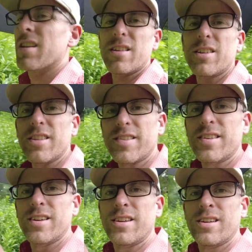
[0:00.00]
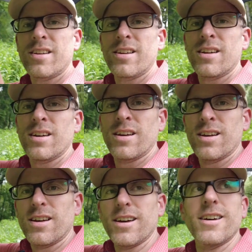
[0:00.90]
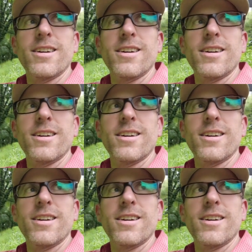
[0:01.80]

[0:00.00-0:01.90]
Like, look at this. And